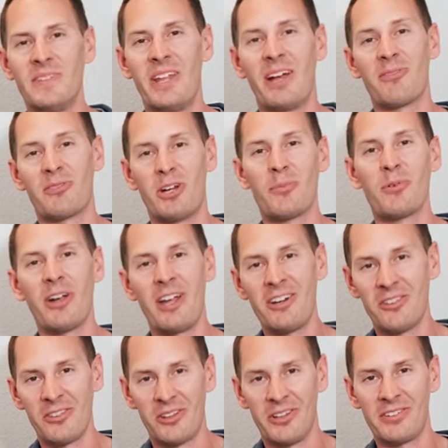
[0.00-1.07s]
Now for number eight
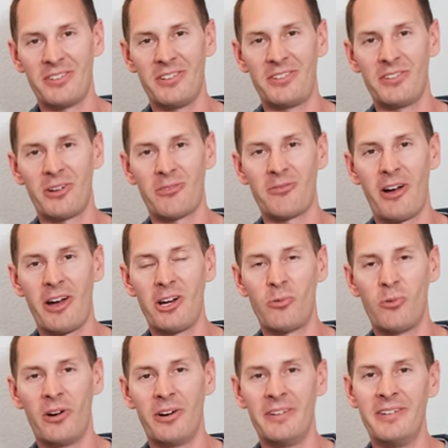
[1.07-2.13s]
on the list, and this is our final
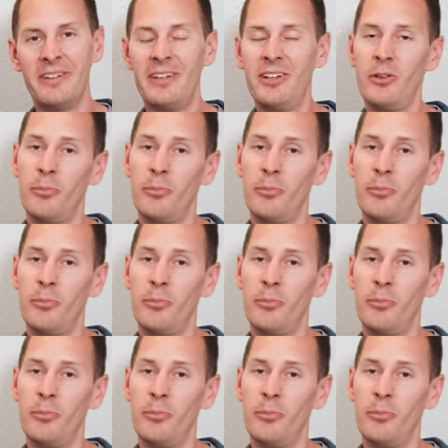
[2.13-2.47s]
one,